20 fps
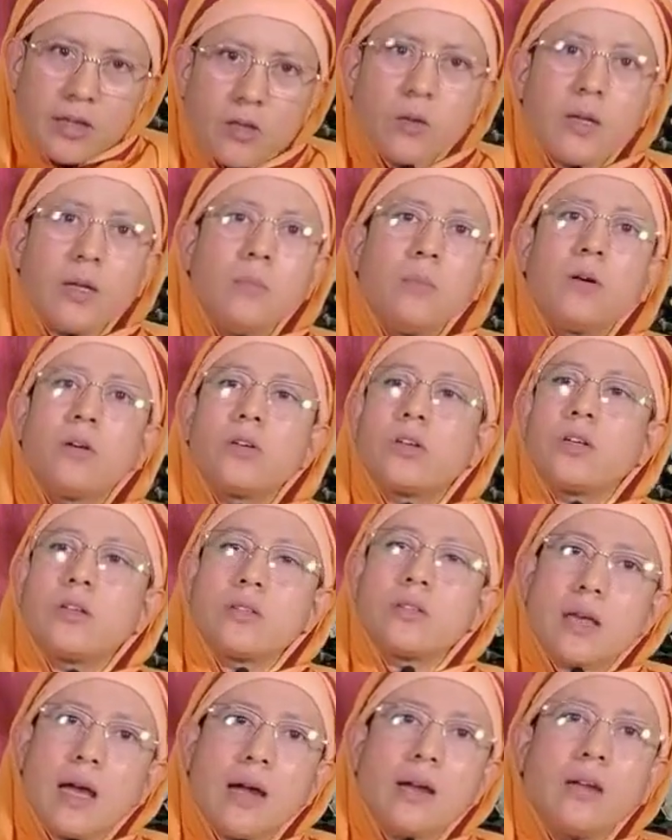your
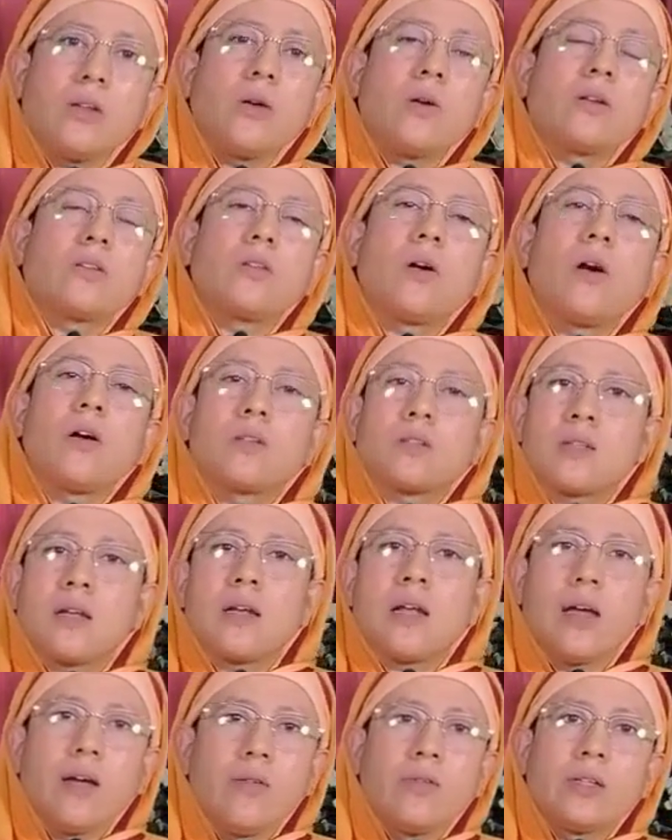emotions and your thoughts
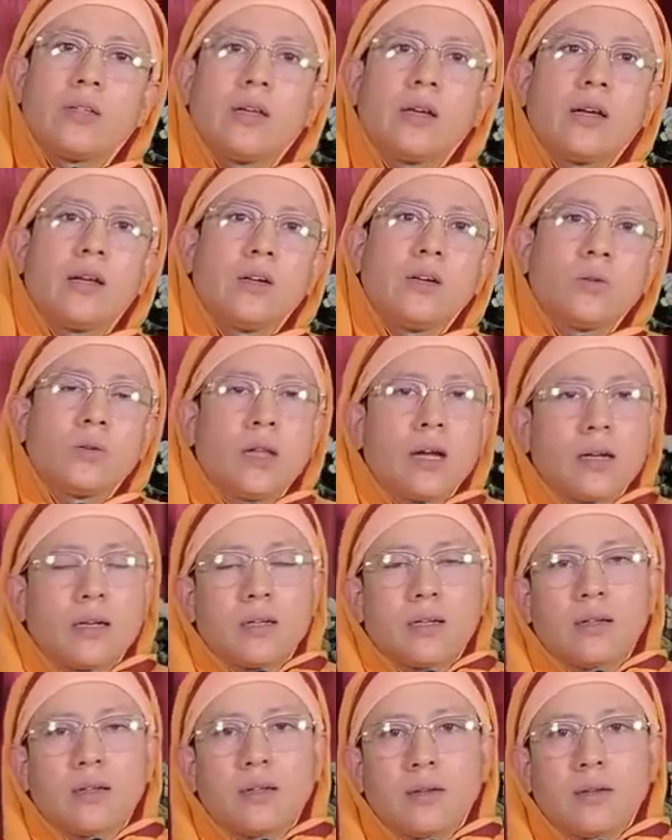and everything into that.